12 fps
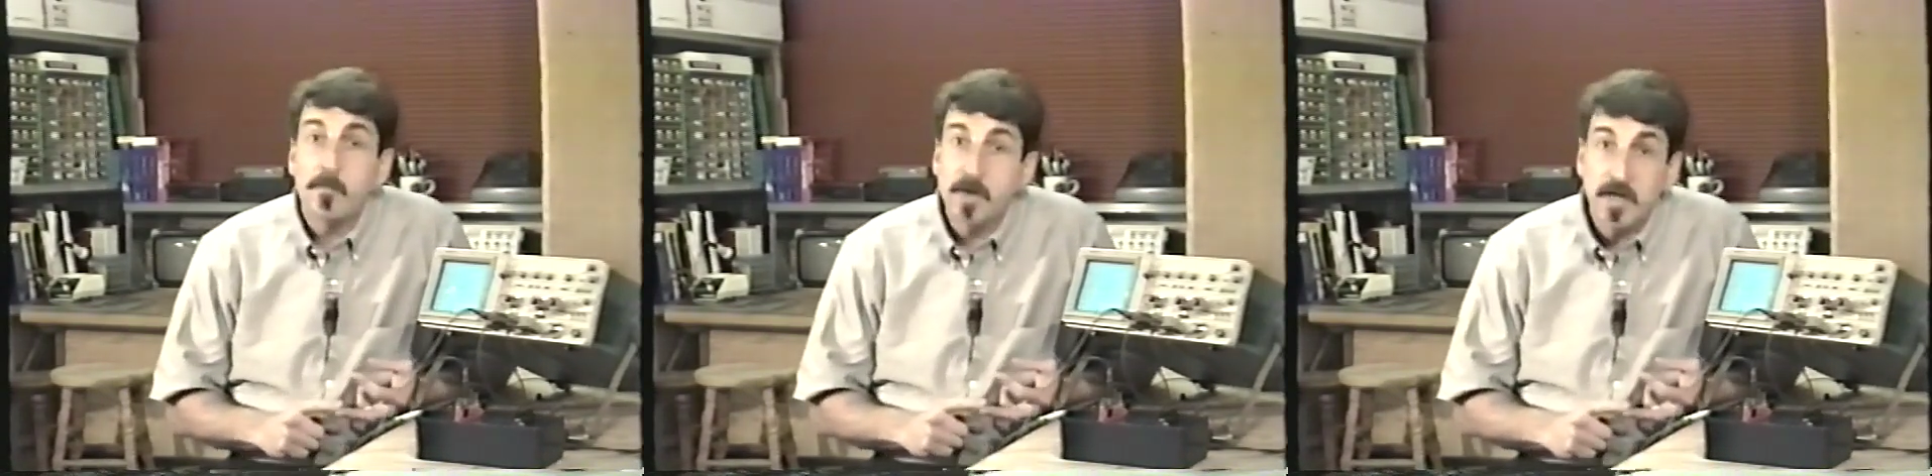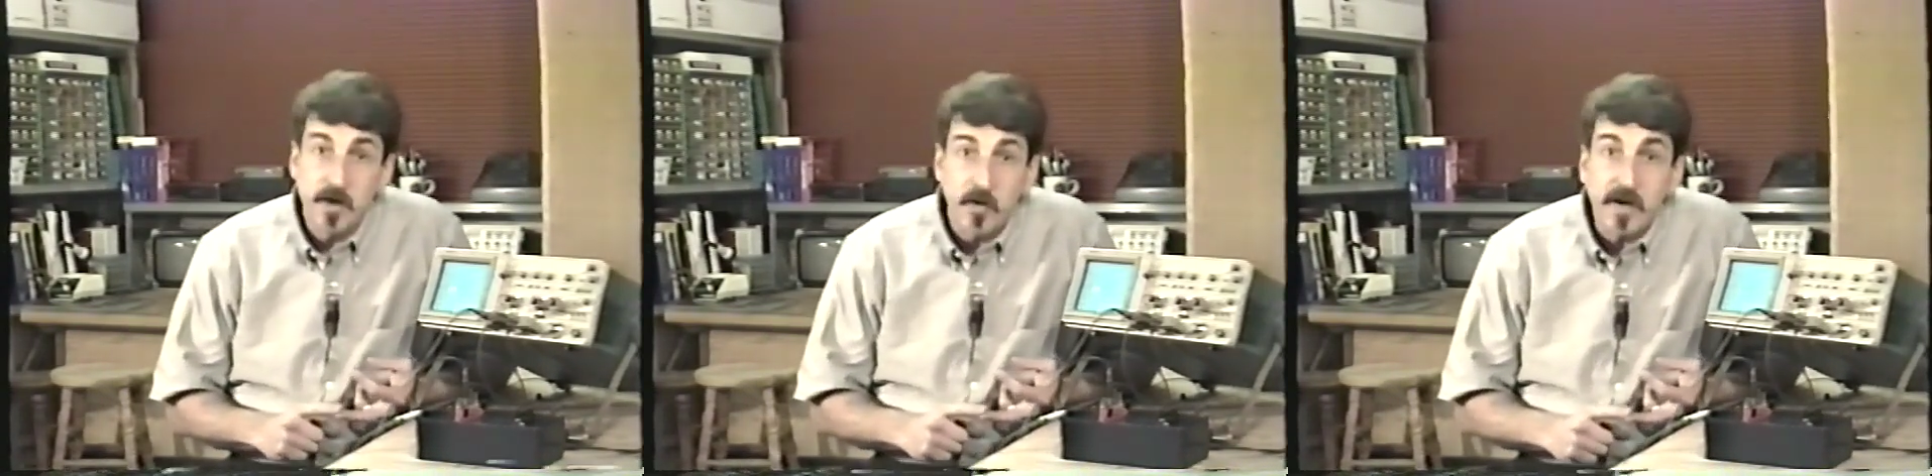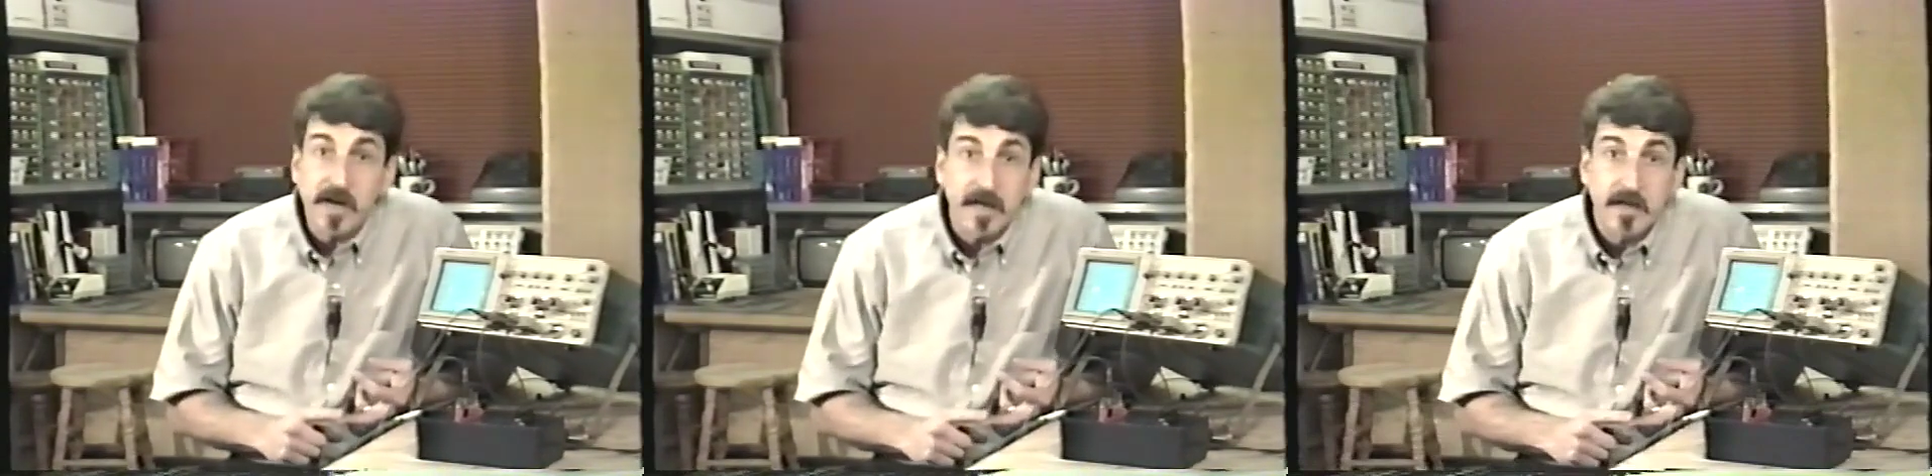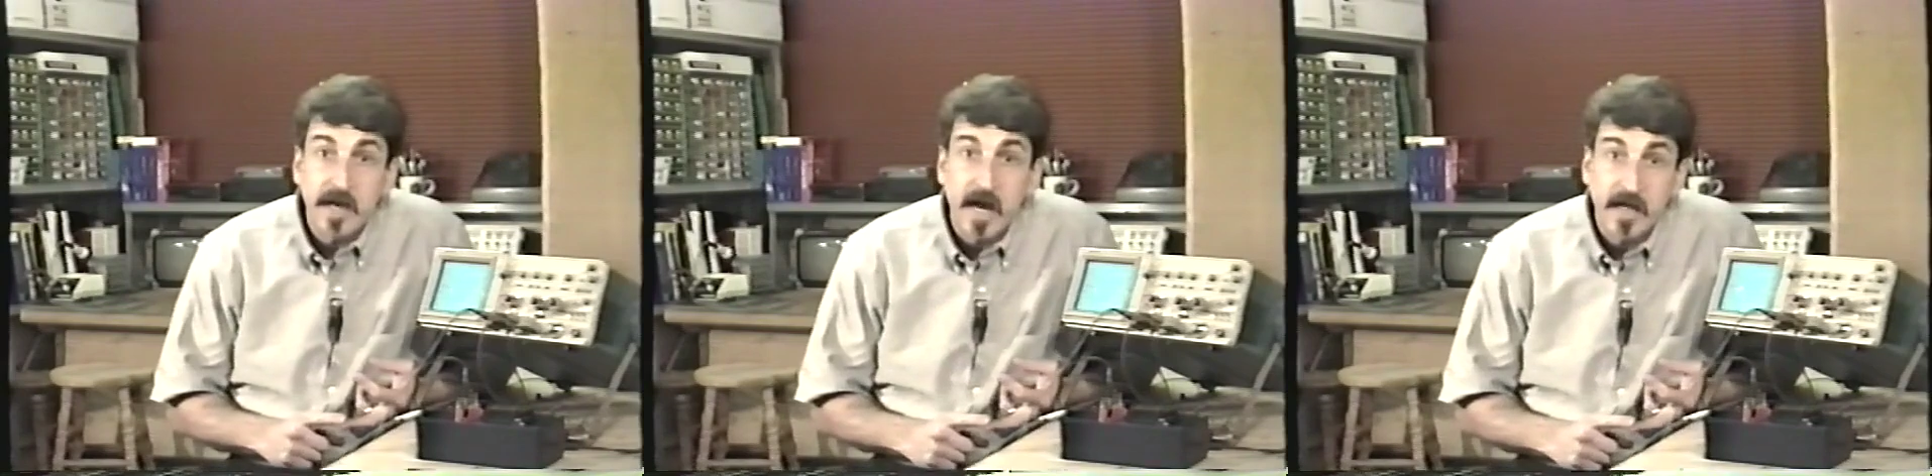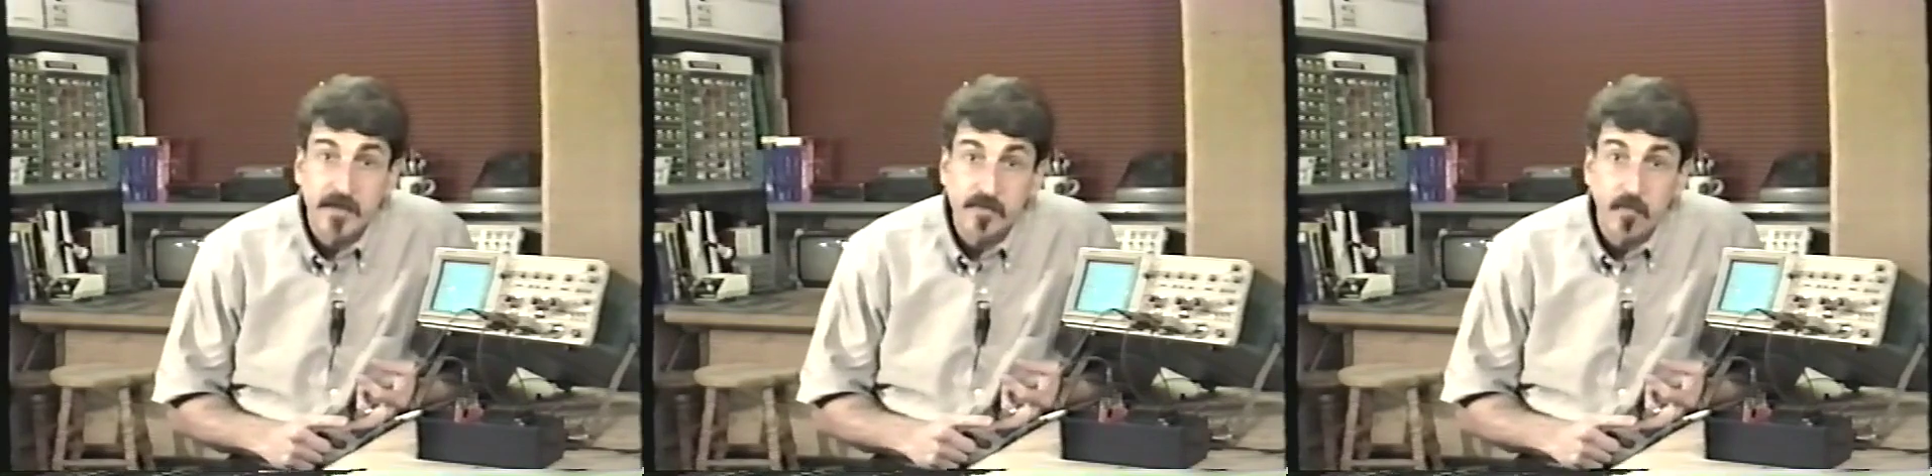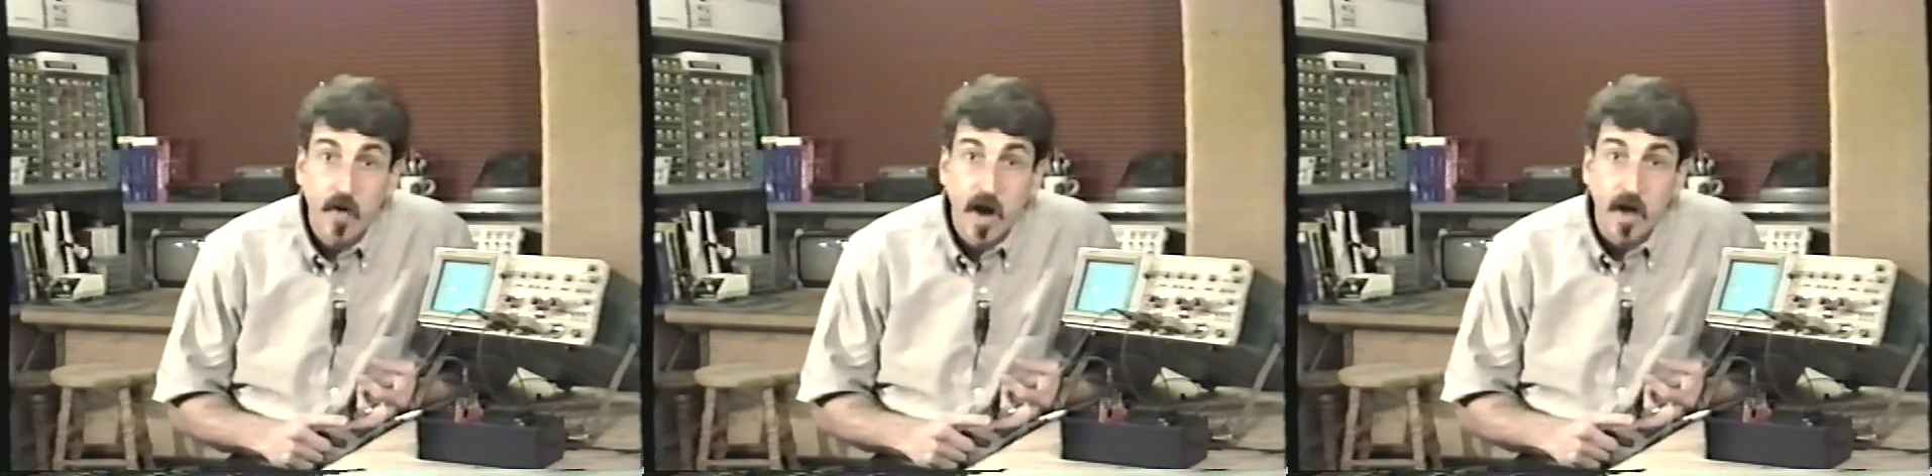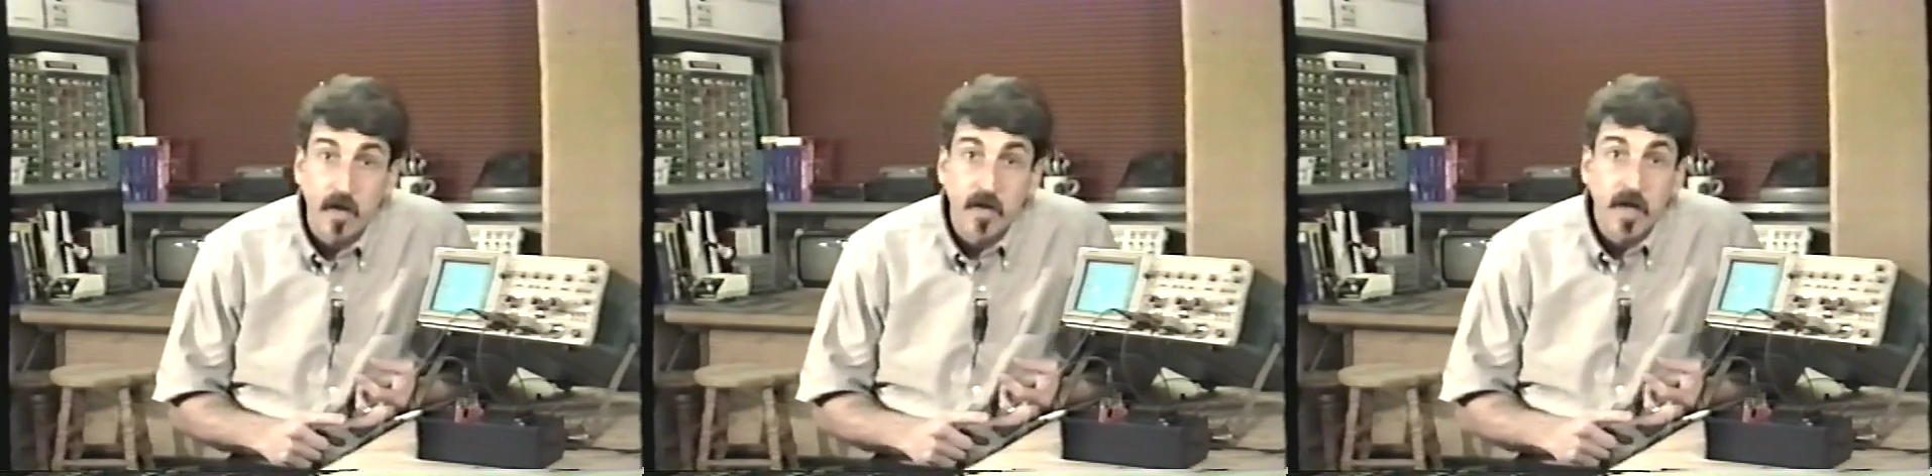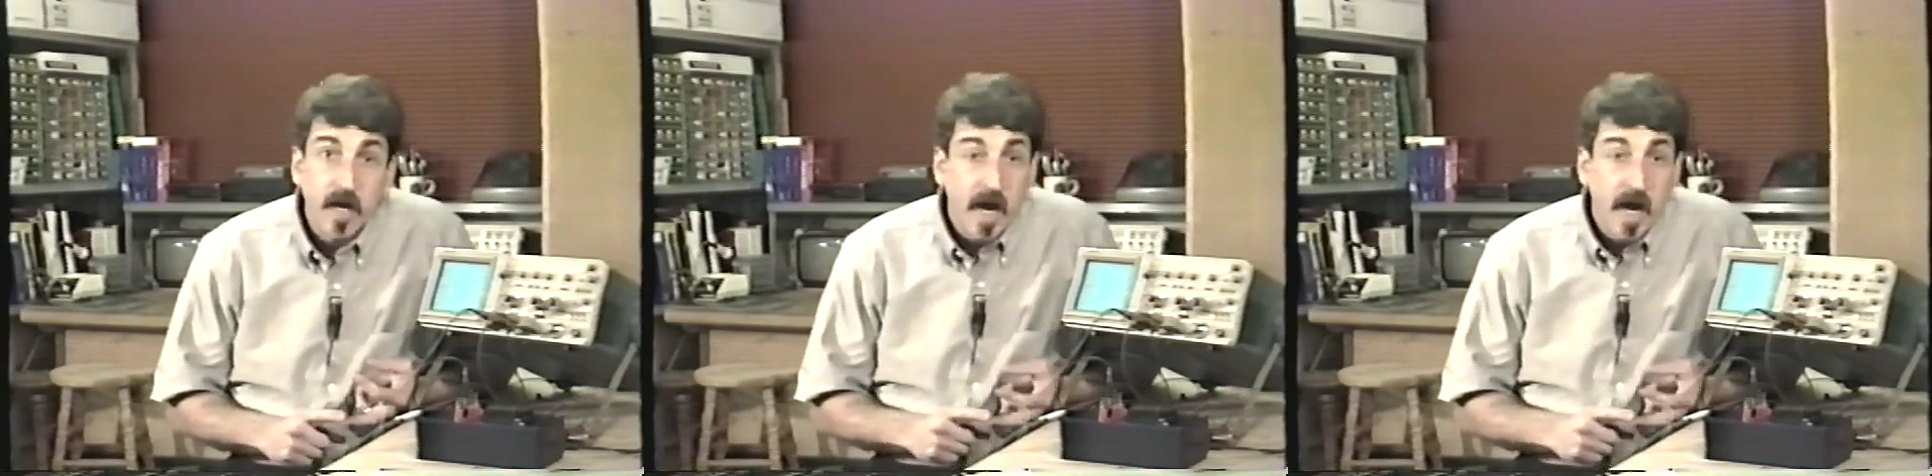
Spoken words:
period as well.